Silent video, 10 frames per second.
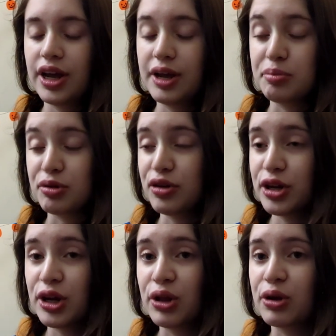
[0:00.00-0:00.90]
in
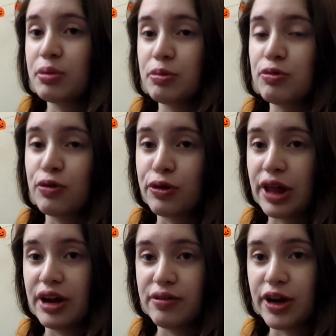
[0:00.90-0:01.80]
particular, before
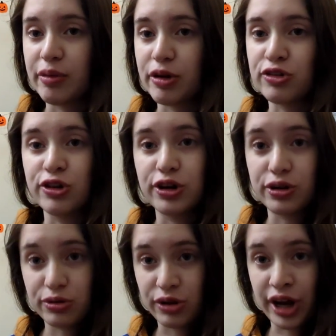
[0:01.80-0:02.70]
that event, I'm actually going to
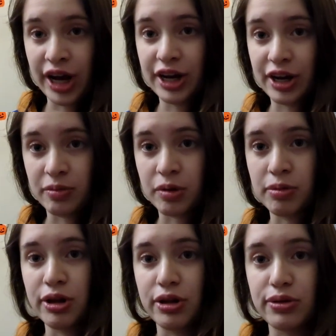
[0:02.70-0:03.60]
go say hi to him
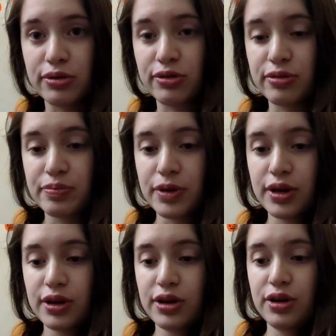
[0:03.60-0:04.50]
up close,
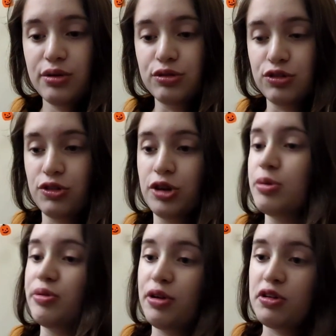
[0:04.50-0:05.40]
which is going to
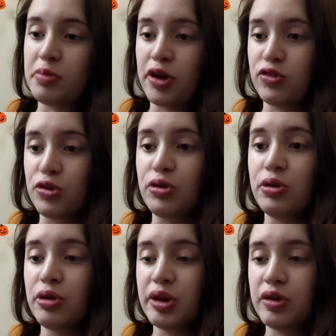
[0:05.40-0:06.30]
be really
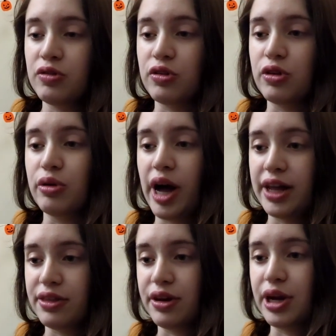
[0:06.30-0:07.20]
special, so
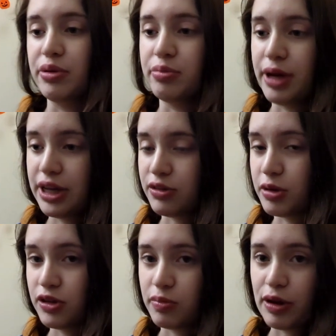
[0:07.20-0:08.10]
I thought I would make
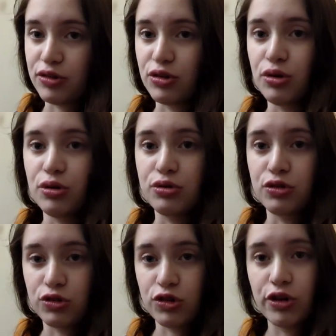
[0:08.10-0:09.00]
something special
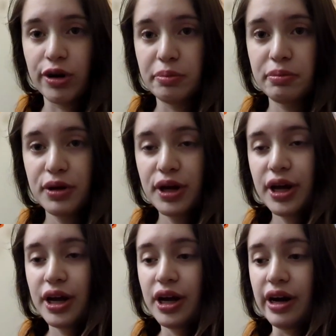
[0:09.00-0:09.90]
to show him,
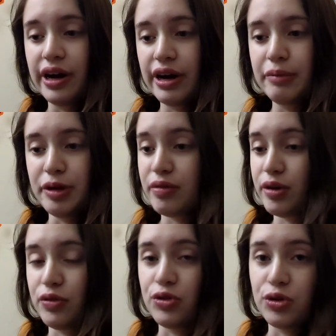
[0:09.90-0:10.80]
even
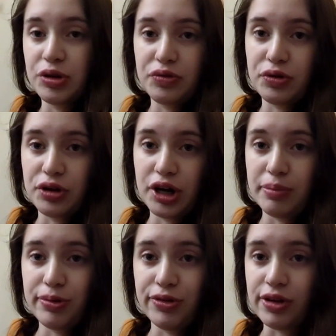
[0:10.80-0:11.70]
if it's only for a
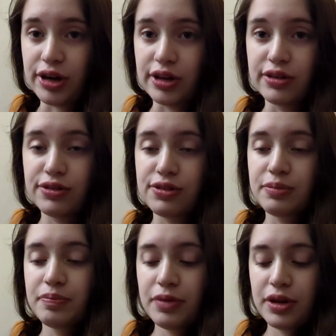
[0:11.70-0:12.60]
couple
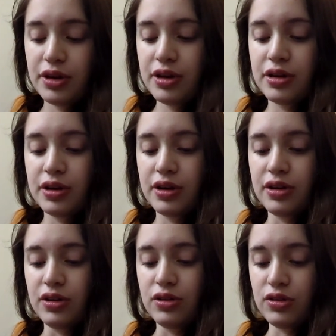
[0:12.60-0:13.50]
seconds.
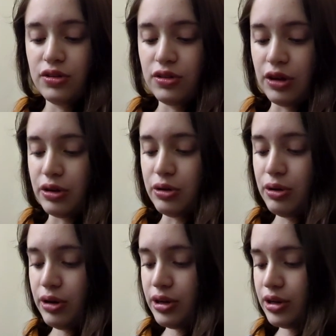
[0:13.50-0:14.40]

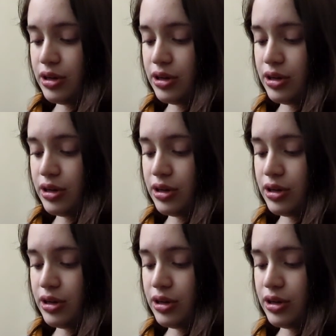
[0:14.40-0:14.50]
So,